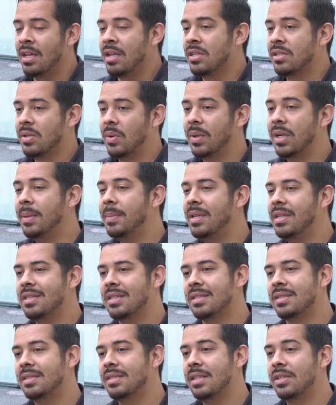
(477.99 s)
So we're gonna be
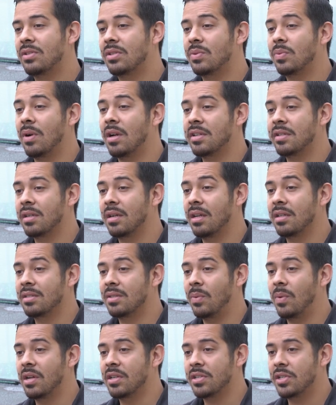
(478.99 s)
using Citrus Wash and Gloss
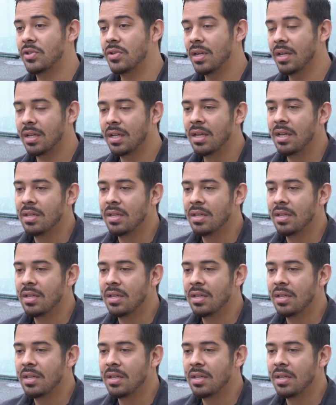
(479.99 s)
to wash the truck.